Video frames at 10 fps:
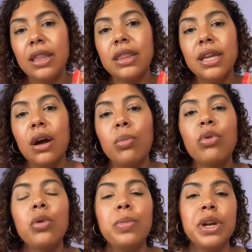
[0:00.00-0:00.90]
the
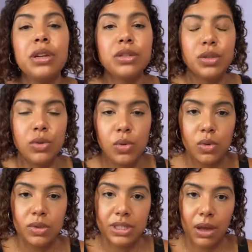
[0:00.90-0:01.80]
appropriate
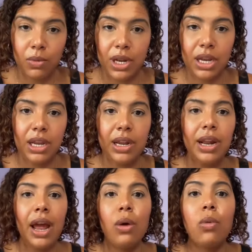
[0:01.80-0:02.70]
tools that we
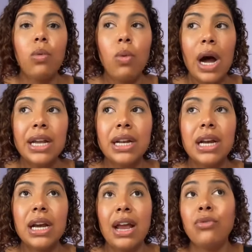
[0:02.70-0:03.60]
need and
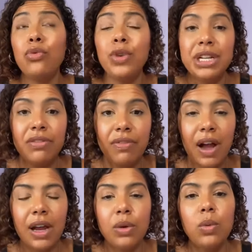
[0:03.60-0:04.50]

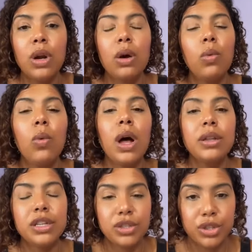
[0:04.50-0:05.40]
redefine what a
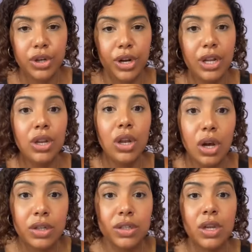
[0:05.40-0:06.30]
wellness journey
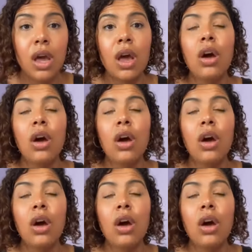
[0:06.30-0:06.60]
looks